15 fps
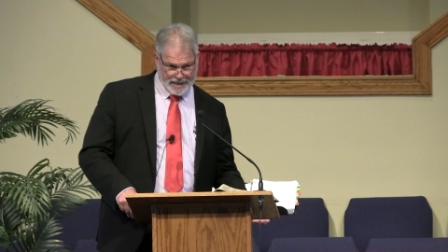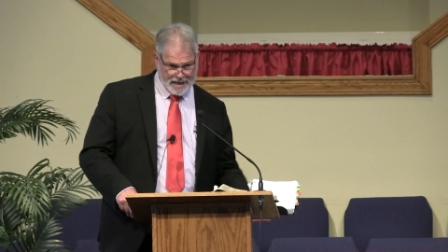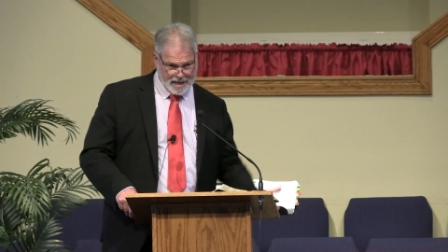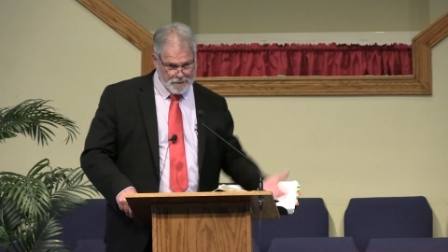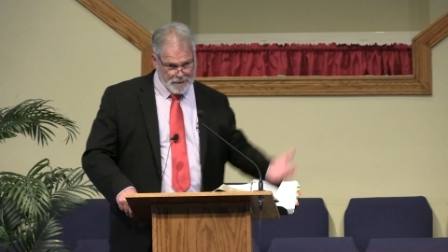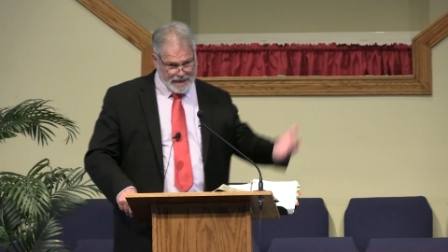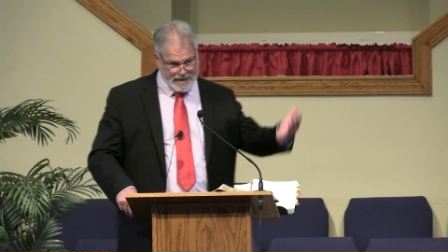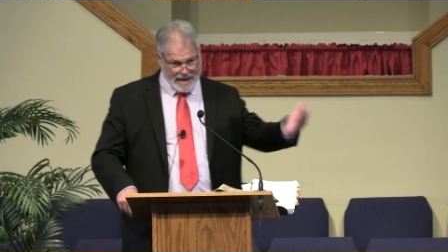He
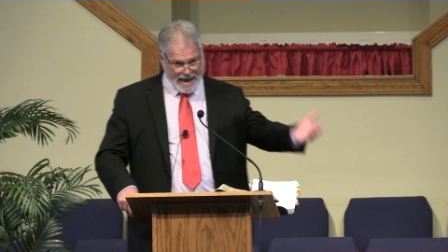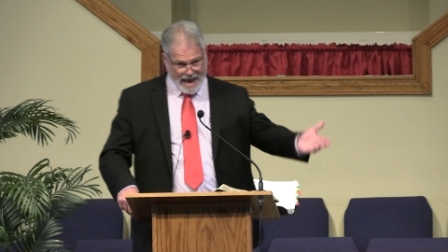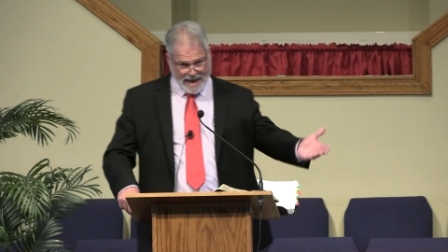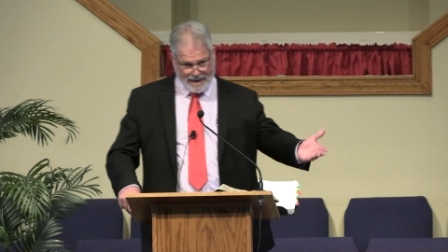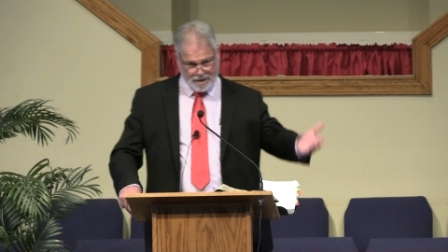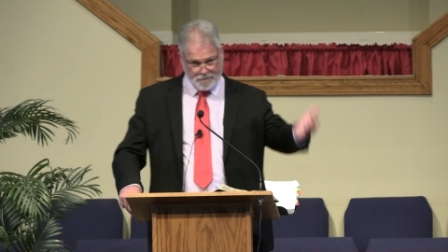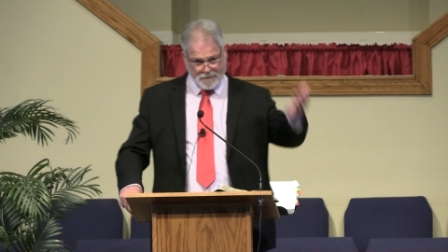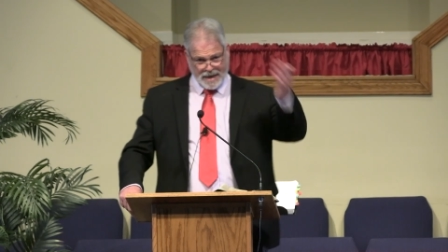made
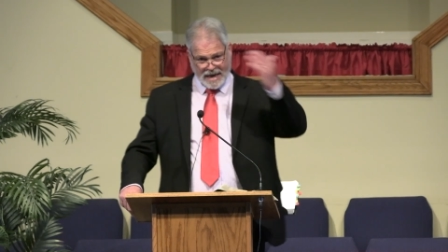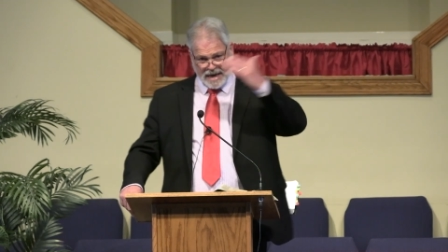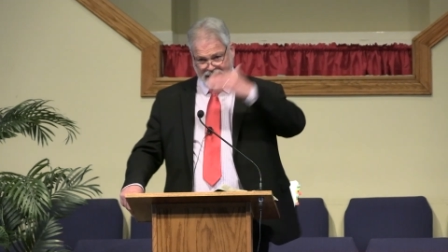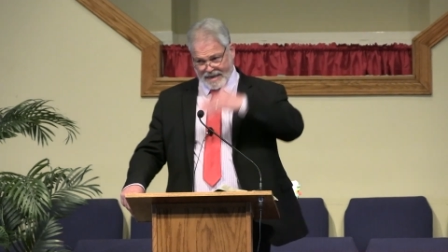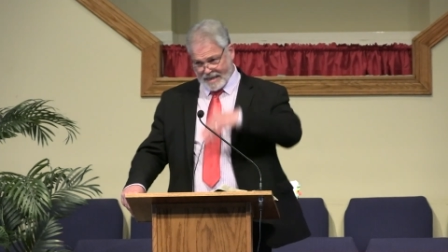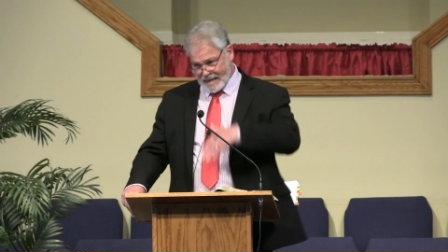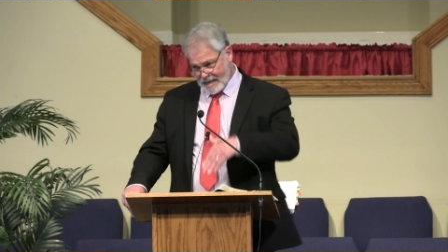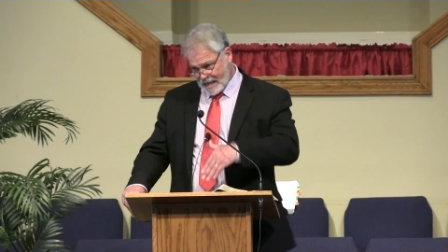Adam
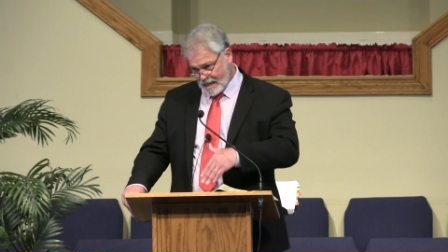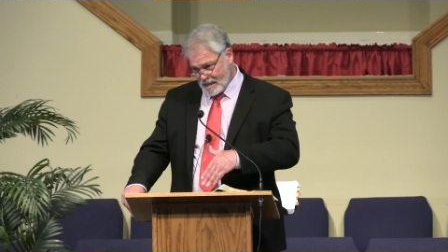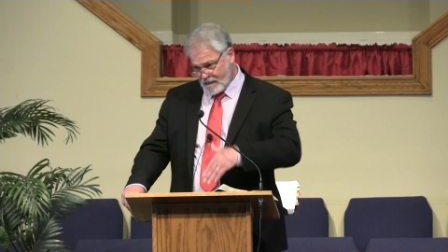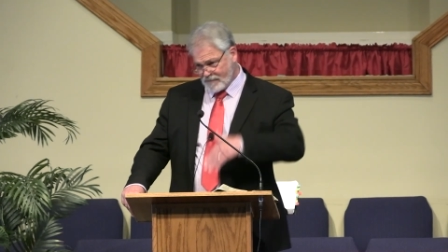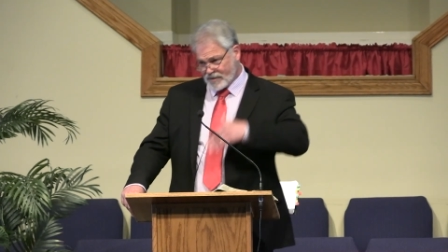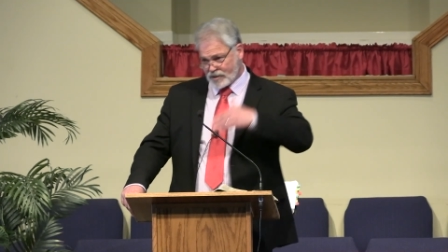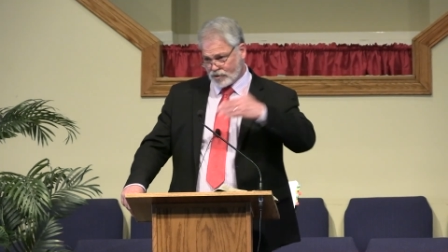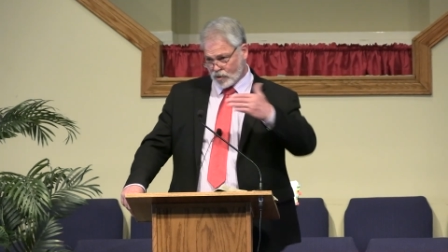and
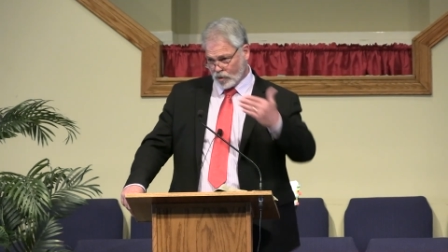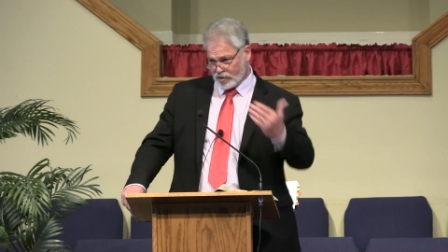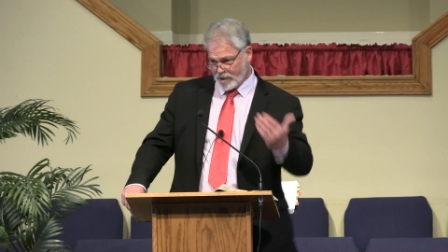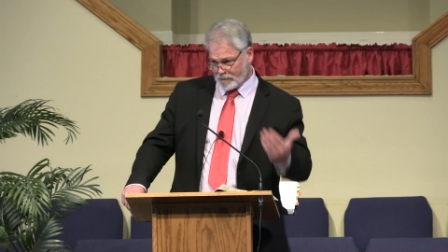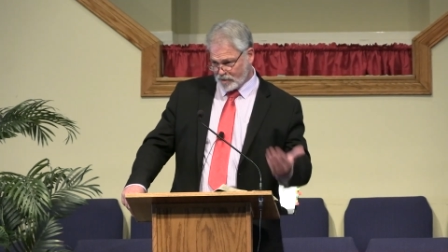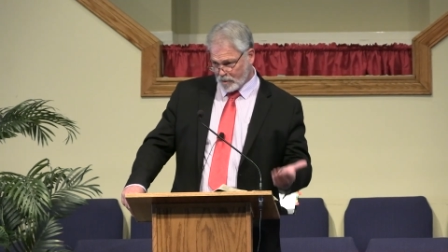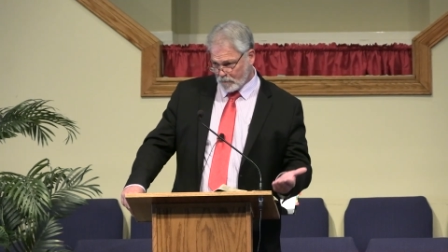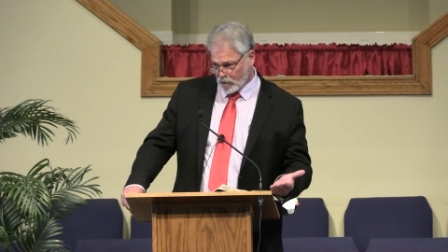Eve and told
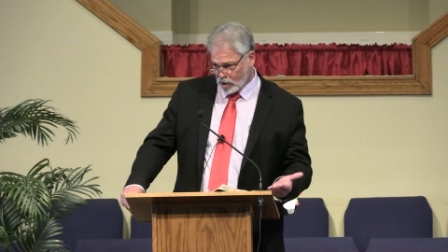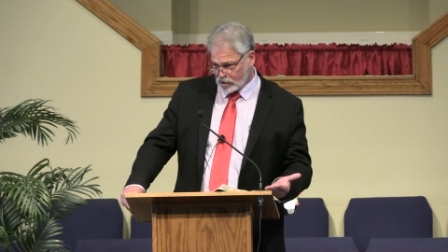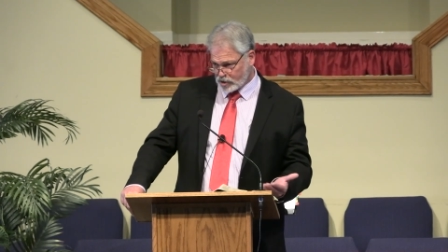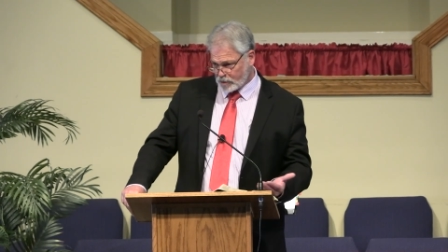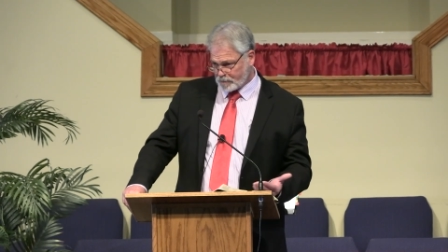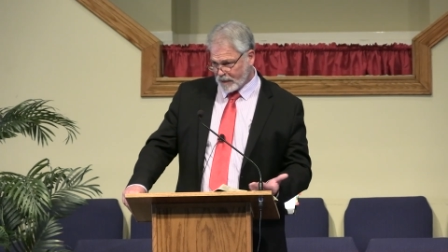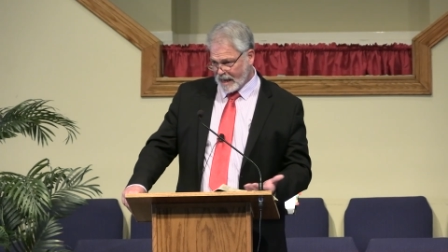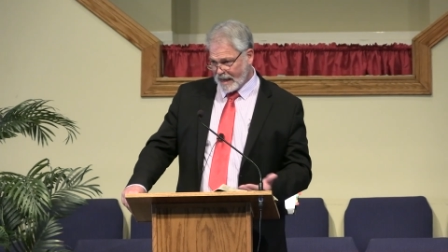them to
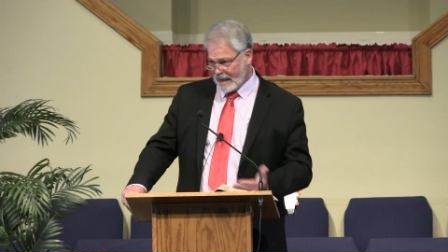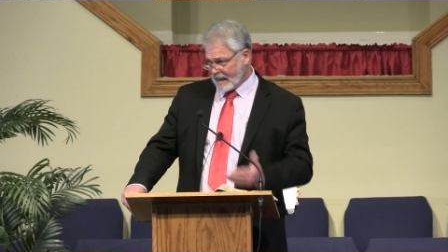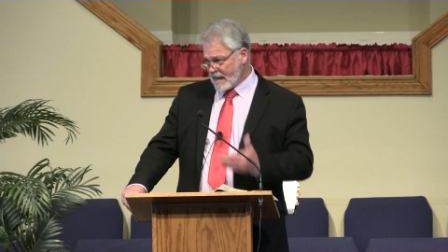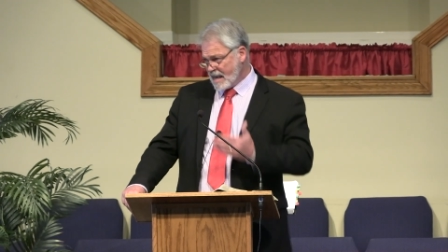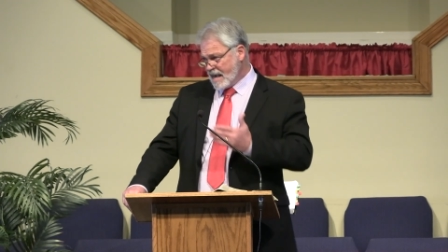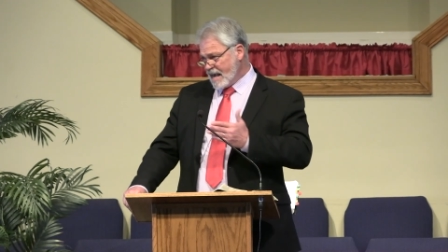multiply